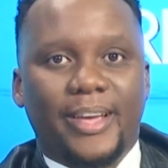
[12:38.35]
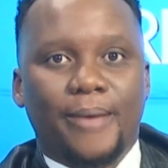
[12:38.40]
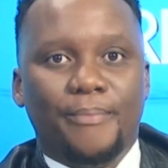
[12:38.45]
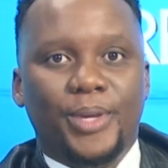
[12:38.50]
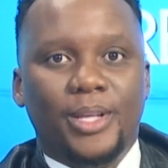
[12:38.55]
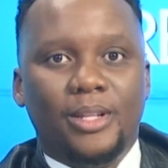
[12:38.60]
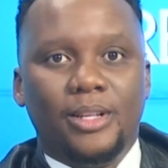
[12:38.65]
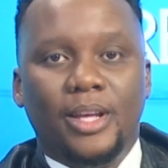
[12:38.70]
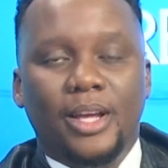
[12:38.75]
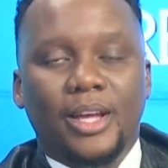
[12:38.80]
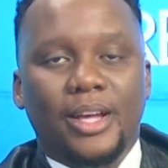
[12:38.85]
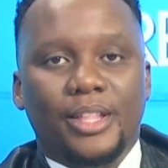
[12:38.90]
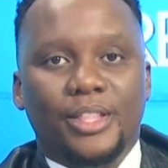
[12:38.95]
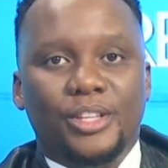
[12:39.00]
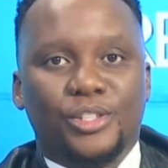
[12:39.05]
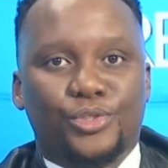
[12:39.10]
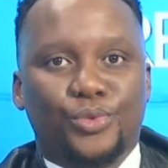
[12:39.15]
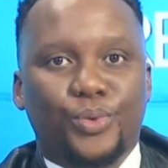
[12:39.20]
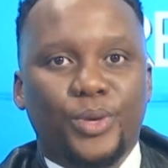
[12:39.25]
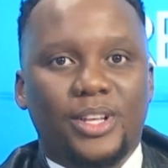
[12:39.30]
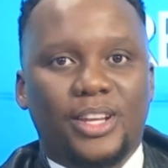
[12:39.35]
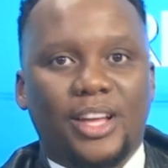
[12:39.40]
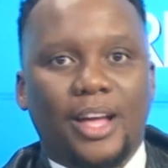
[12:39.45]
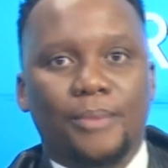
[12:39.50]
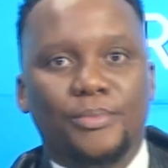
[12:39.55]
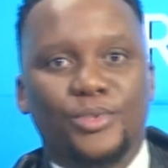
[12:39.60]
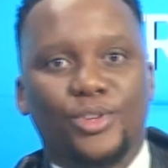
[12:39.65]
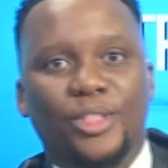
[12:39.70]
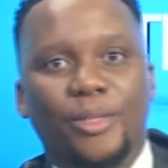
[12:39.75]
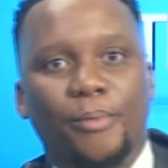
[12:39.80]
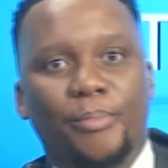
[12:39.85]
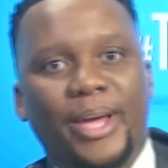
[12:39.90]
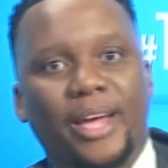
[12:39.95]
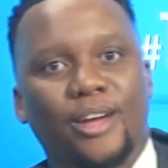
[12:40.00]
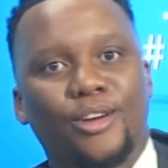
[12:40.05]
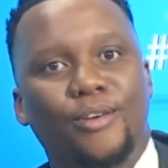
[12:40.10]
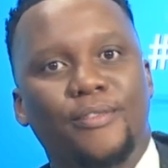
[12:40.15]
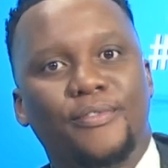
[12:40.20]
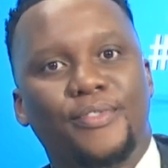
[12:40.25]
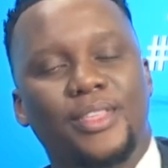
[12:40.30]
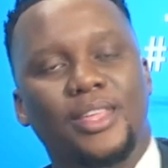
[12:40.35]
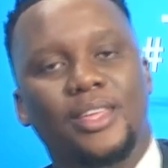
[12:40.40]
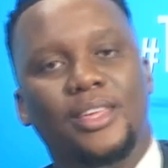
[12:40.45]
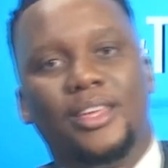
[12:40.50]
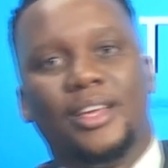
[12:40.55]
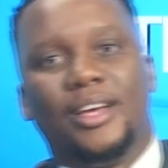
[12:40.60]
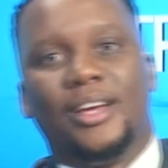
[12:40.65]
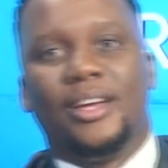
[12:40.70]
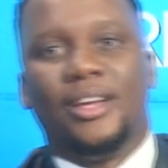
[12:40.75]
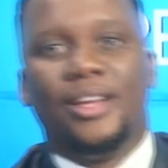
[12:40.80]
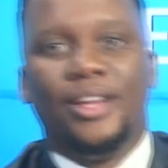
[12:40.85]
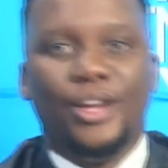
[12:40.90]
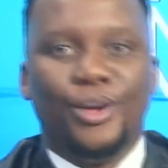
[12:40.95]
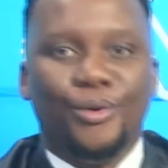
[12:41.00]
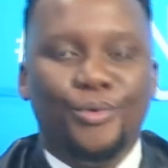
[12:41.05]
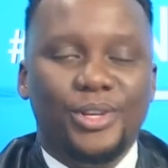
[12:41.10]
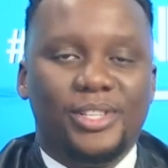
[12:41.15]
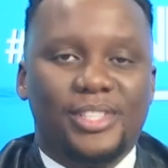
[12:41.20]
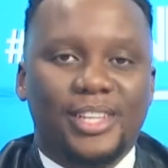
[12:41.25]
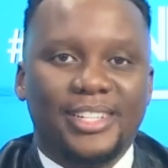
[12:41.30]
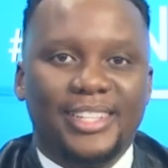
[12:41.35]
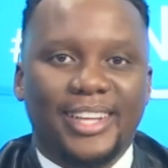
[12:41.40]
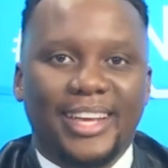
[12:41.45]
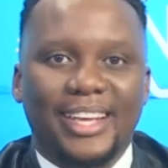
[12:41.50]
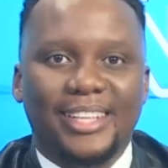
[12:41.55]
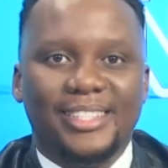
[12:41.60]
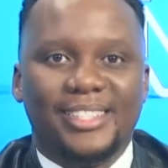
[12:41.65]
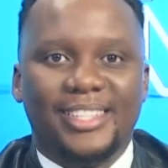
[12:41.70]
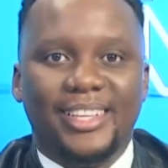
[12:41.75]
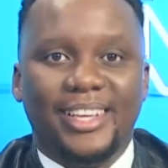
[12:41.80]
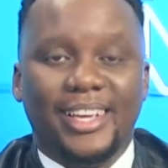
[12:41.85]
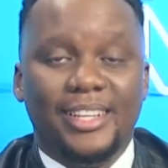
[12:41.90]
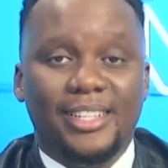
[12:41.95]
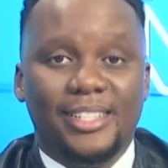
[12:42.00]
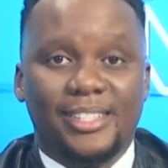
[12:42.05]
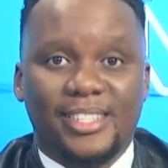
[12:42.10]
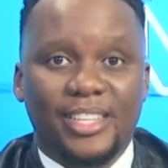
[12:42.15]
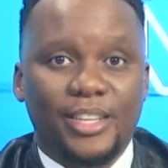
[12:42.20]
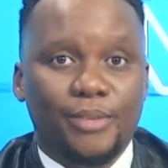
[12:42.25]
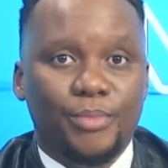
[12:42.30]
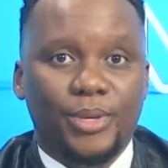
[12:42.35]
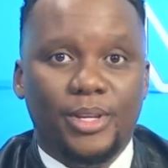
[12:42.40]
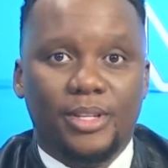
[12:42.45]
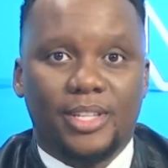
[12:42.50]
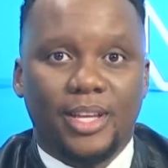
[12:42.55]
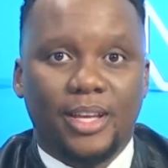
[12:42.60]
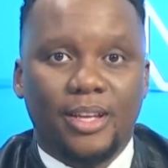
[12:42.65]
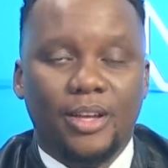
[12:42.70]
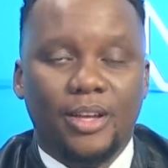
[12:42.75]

I mean, this tweet comes on the back of the recent ANC-NEC meeting,